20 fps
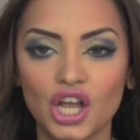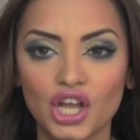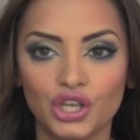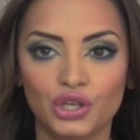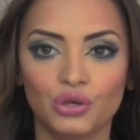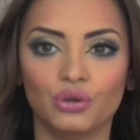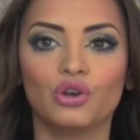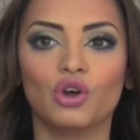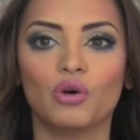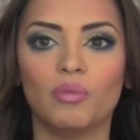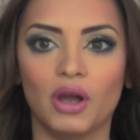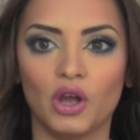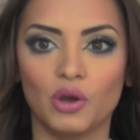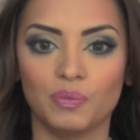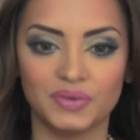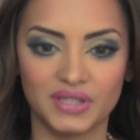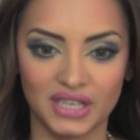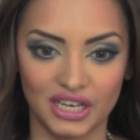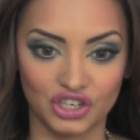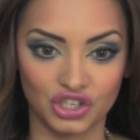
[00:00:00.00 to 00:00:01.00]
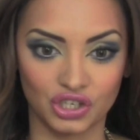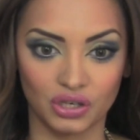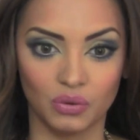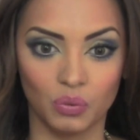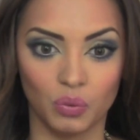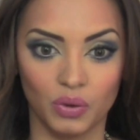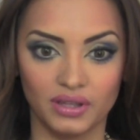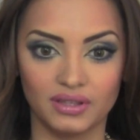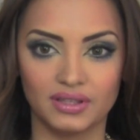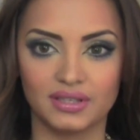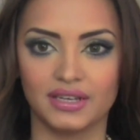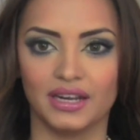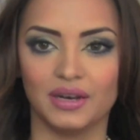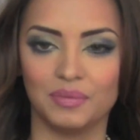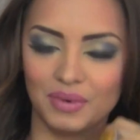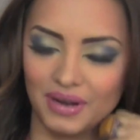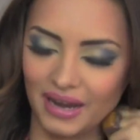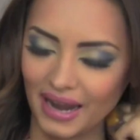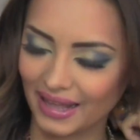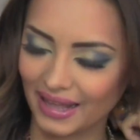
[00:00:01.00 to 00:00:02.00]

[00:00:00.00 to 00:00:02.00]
you know my obsession with statement